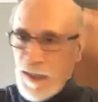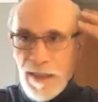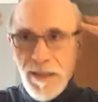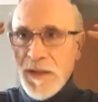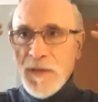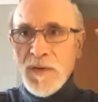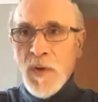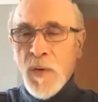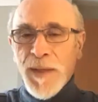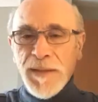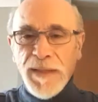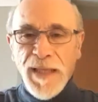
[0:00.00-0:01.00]
you don't know
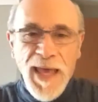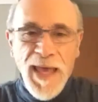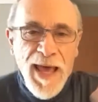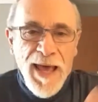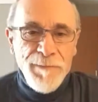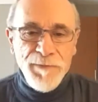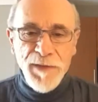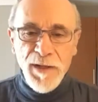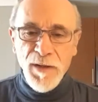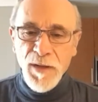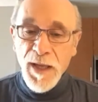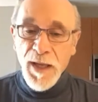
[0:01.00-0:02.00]
about the cap you
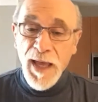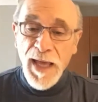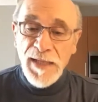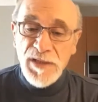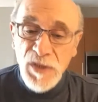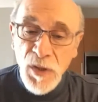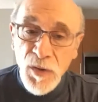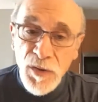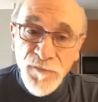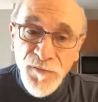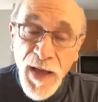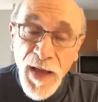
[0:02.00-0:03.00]
know and so to
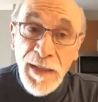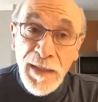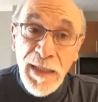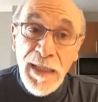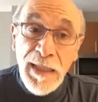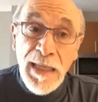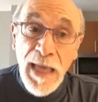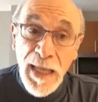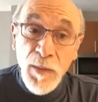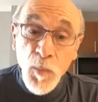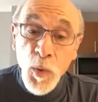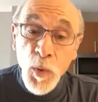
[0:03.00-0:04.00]
finally get
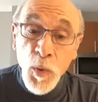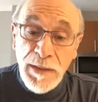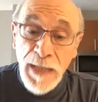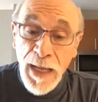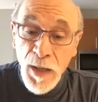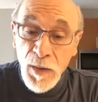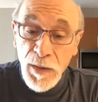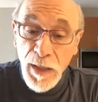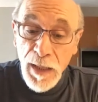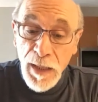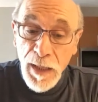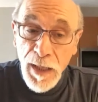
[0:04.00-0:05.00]
it worked out
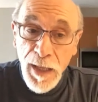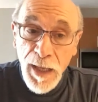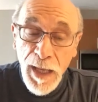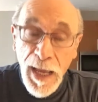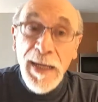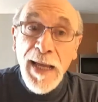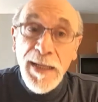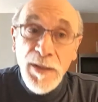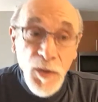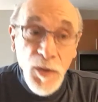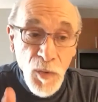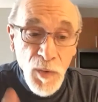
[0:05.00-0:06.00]
and i
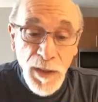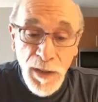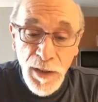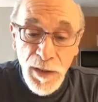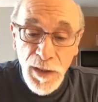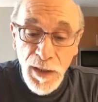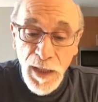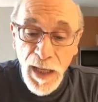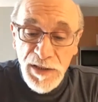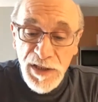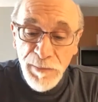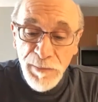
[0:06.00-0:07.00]
knew on
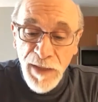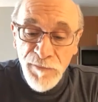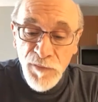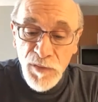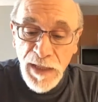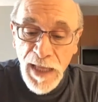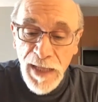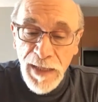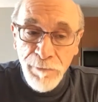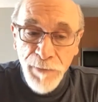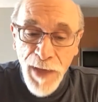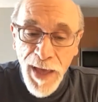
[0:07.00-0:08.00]
some level
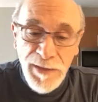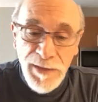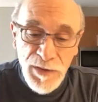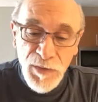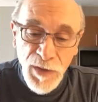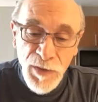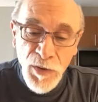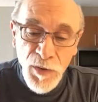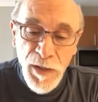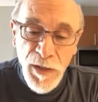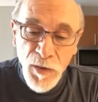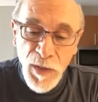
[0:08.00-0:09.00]
getting back to an earlier